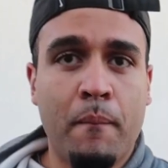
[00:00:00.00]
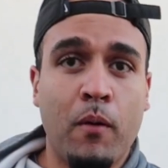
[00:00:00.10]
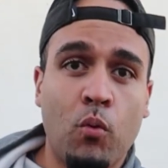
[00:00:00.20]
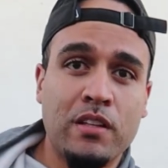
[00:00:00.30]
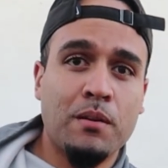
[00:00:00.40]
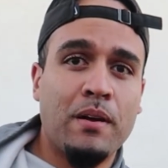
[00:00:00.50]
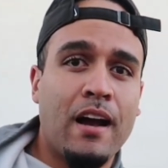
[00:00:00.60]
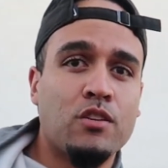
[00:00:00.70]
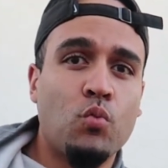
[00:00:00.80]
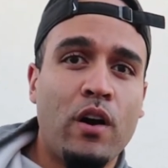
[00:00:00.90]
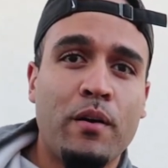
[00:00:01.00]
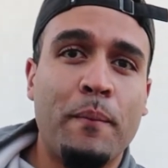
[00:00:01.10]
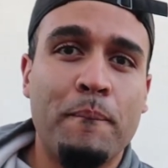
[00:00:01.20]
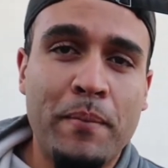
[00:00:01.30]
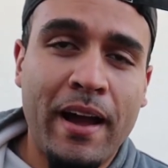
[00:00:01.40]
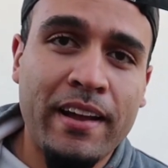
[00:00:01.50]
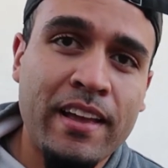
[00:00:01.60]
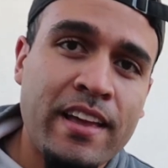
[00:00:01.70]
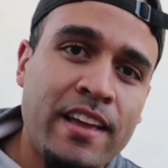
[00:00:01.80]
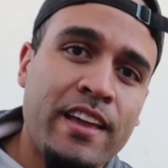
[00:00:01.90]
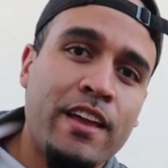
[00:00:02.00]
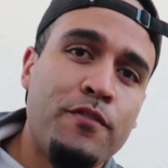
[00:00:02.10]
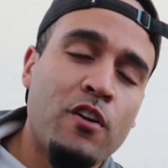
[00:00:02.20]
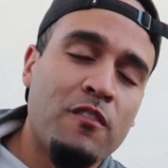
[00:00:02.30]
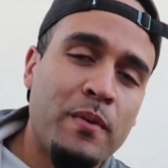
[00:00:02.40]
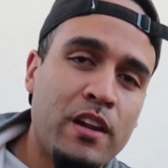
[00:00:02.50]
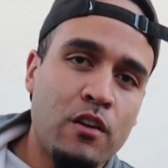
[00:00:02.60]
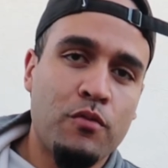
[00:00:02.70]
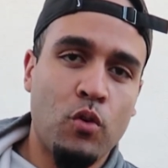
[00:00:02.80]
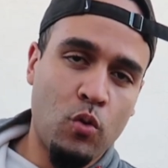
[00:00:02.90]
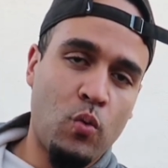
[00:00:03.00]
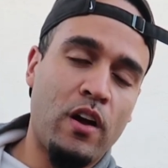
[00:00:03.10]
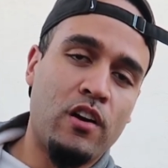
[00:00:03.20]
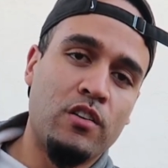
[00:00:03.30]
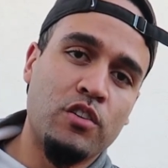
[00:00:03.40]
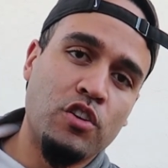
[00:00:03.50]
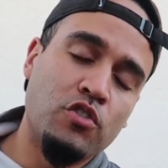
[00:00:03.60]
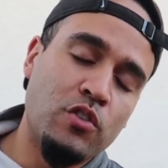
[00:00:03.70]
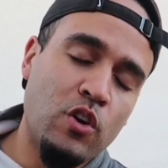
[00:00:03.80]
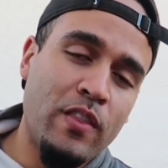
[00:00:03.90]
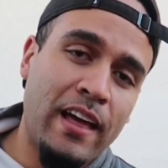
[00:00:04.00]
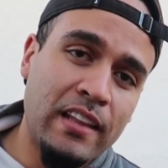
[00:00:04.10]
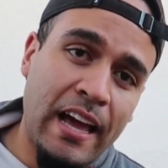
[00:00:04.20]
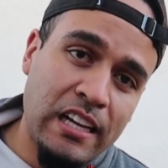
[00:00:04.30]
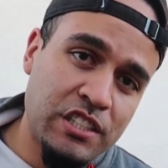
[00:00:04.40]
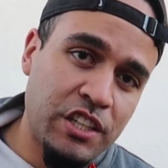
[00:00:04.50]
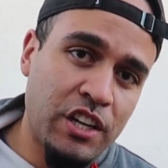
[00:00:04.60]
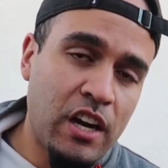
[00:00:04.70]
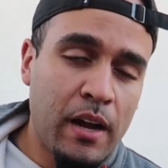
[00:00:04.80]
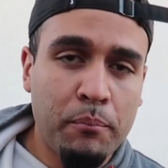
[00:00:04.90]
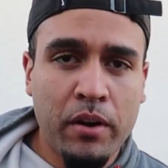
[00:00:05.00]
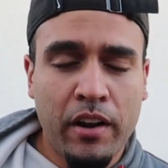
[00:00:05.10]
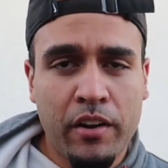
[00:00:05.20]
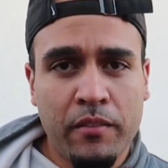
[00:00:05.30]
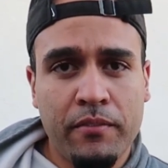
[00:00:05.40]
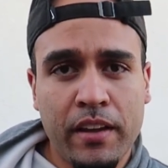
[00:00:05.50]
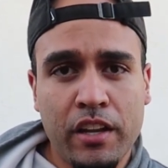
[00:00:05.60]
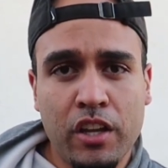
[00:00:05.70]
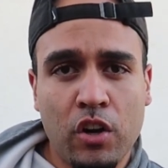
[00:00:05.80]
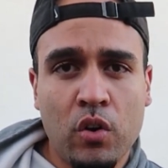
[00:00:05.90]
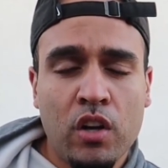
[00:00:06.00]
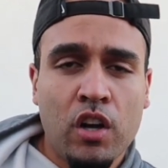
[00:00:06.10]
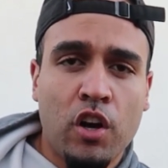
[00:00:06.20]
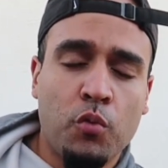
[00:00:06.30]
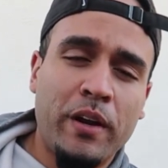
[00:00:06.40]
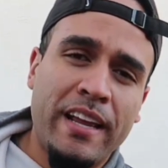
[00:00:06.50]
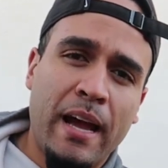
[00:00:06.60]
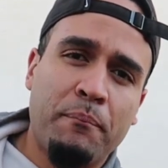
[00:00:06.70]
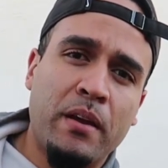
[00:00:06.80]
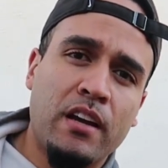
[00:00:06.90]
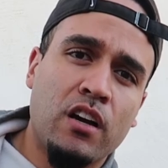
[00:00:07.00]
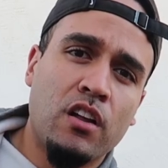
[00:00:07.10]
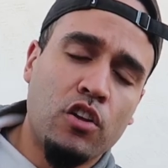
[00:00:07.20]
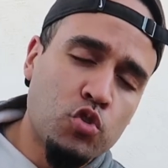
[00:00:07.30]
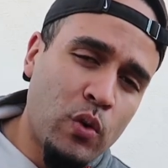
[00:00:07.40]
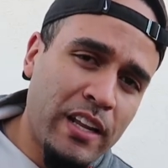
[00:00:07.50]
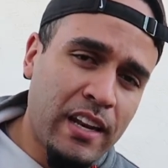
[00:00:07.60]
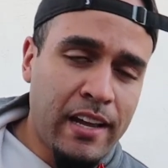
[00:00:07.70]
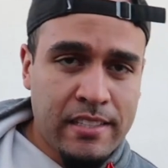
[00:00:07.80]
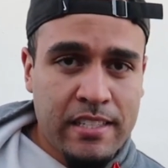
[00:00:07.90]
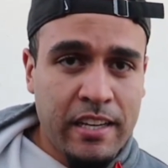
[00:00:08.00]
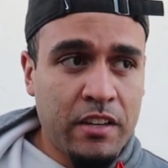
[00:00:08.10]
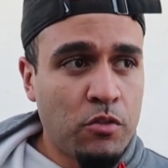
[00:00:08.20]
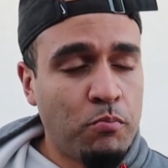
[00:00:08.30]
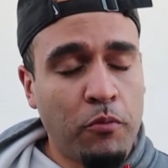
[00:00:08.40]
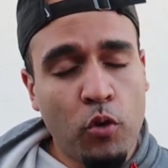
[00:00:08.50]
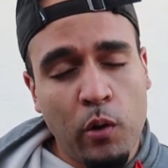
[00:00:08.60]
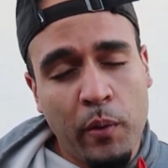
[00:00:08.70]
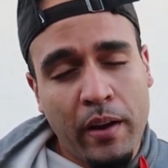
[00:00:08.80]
But what's up, guys? Welcome back. If you have been here for a while, you'll know that last year I put out a video of recapping twenty nineteen before